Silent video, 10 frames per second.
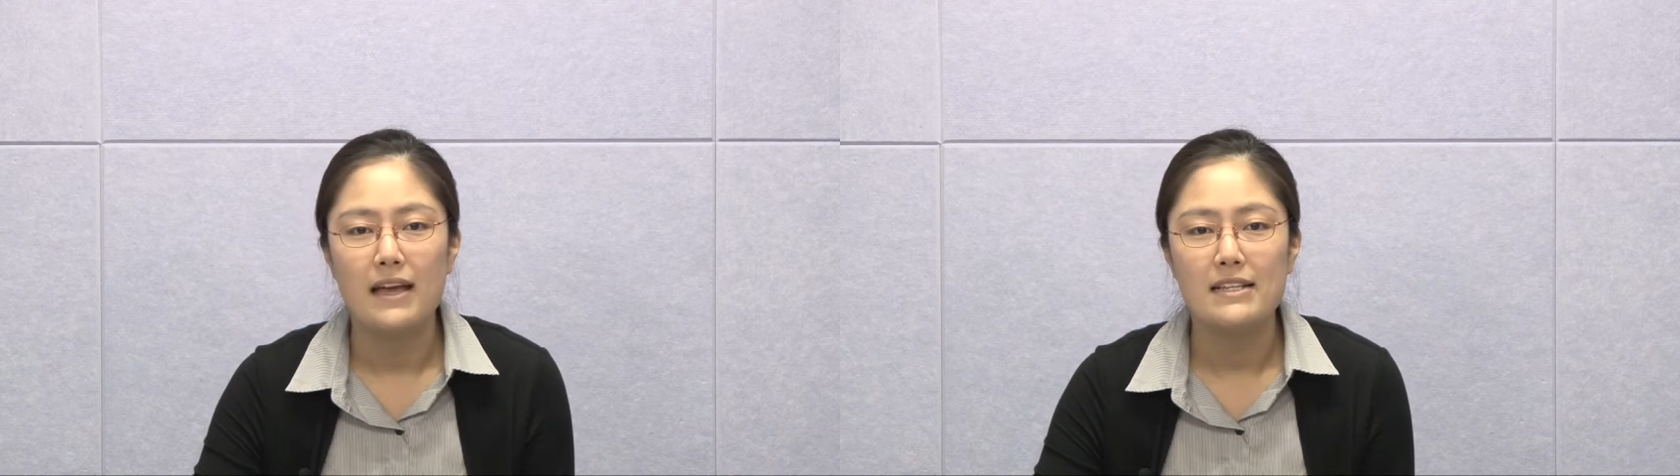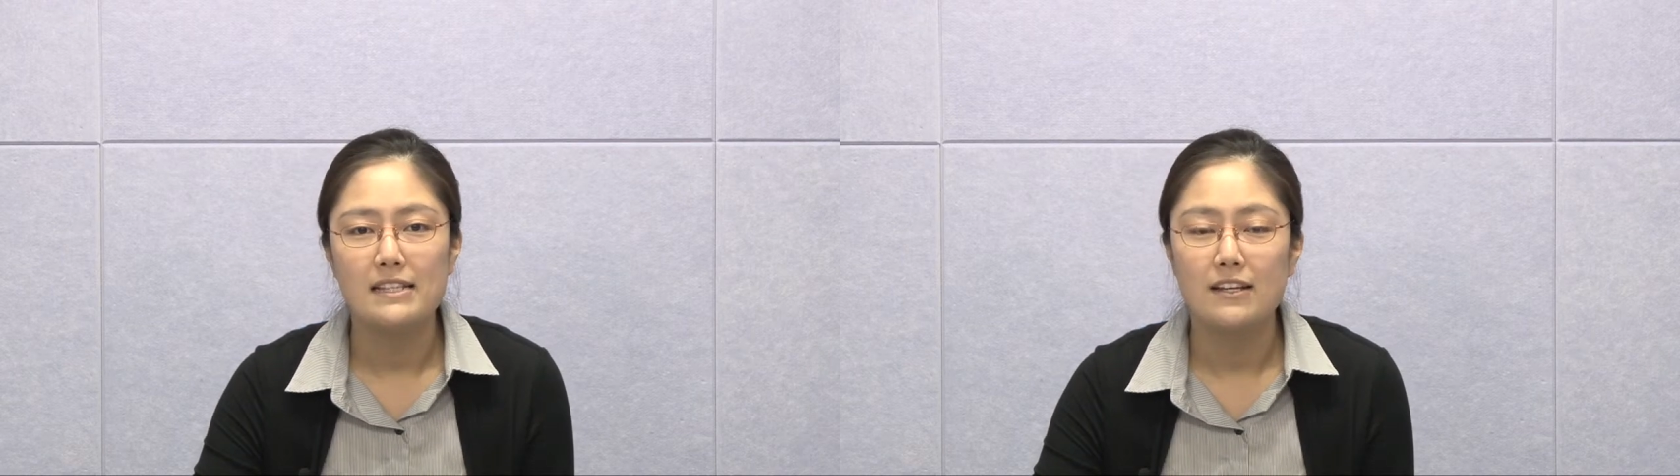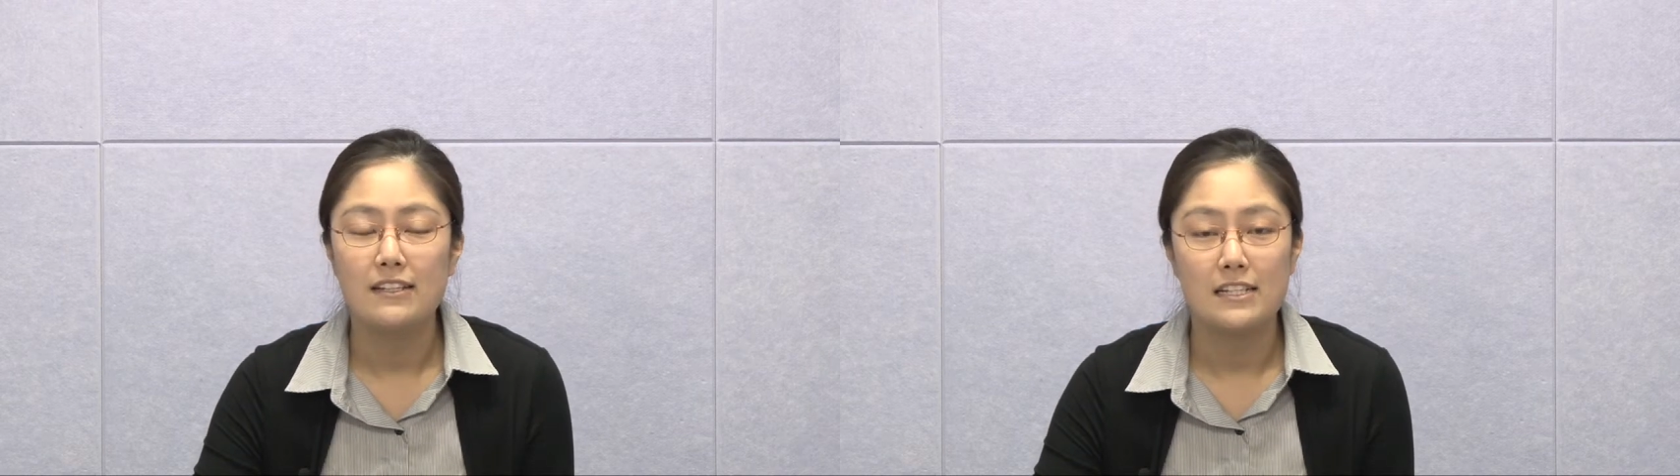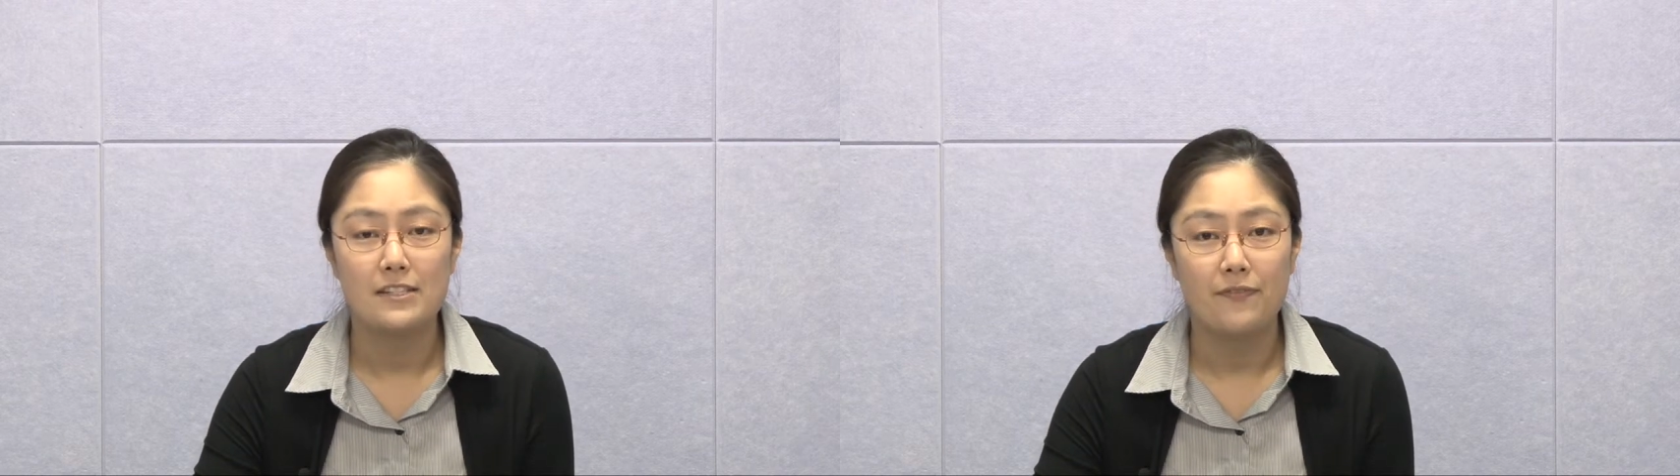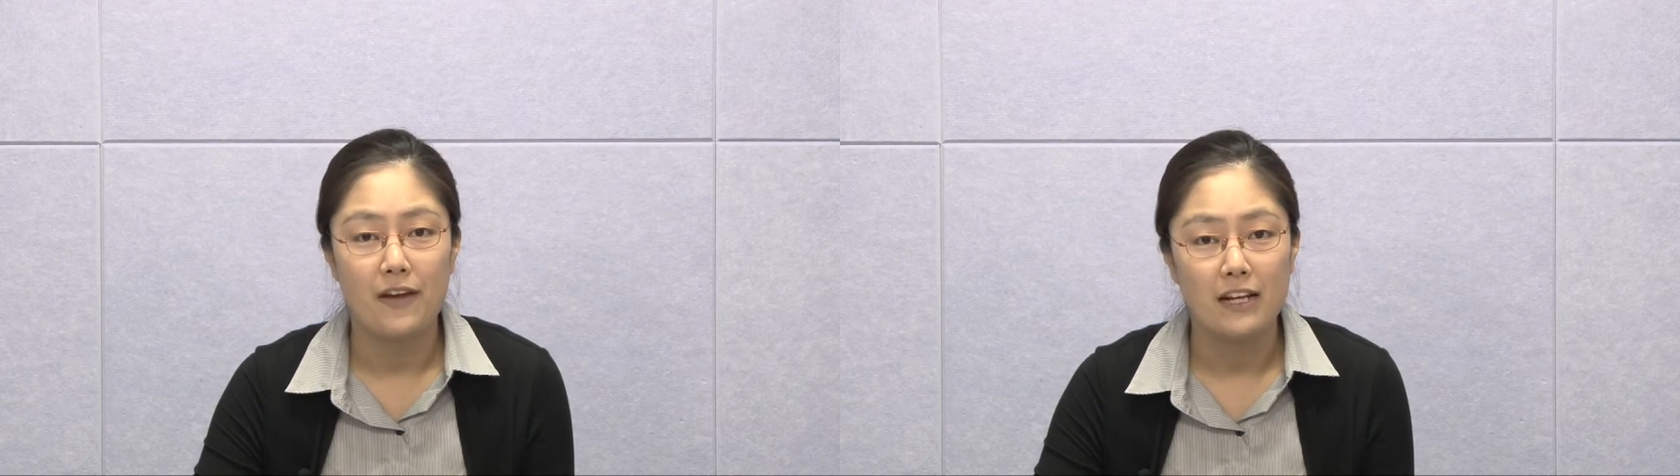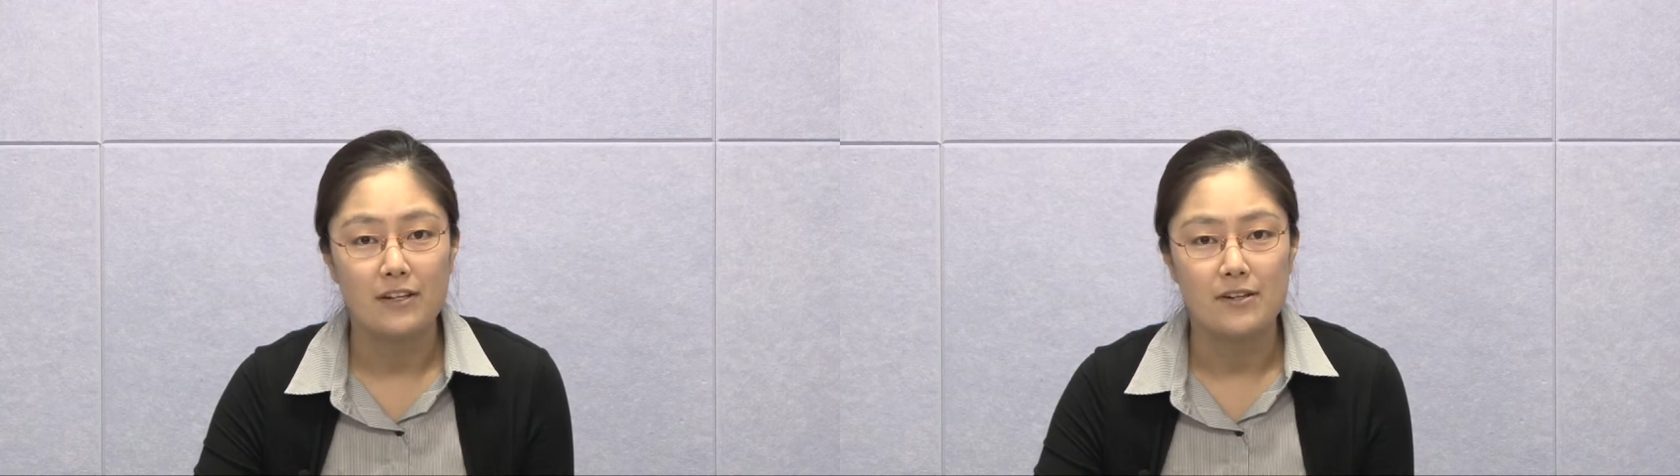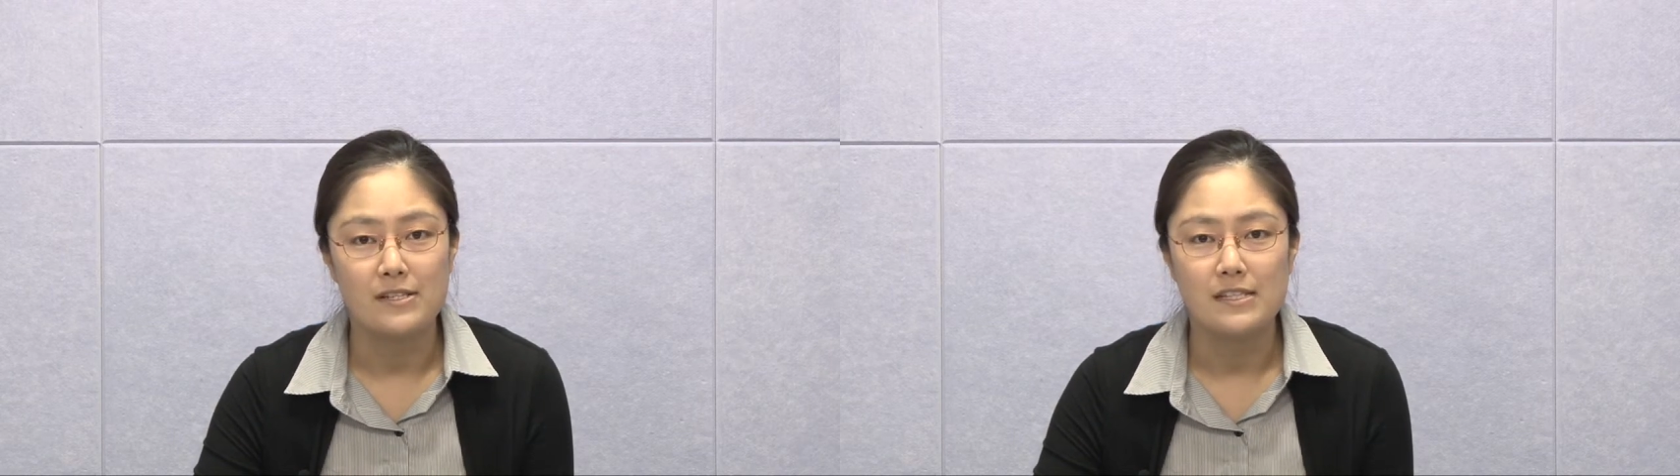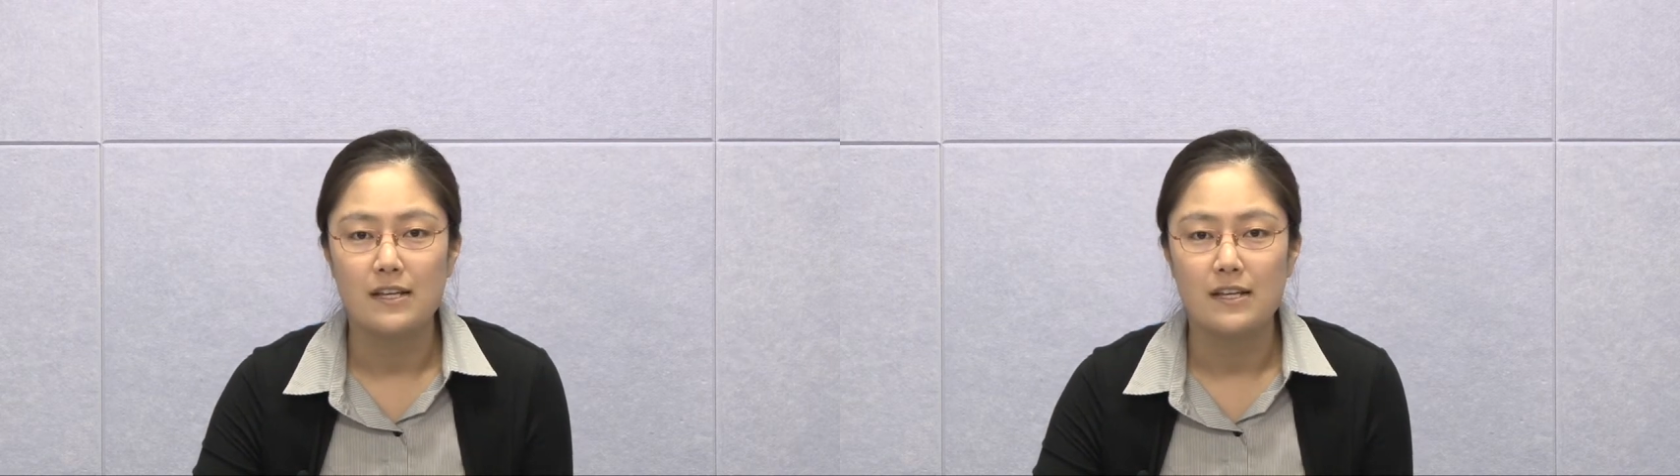on these factors,